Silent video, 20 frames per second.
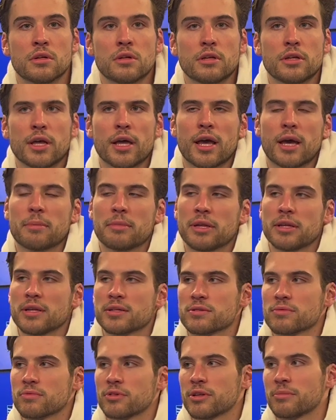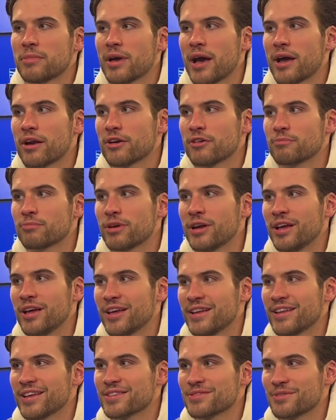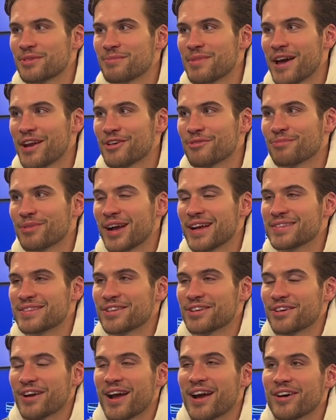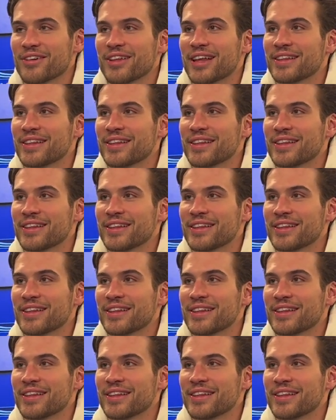Yeah, I mean, it doesn't really matter. It doesn't really matter if Brad's in or out.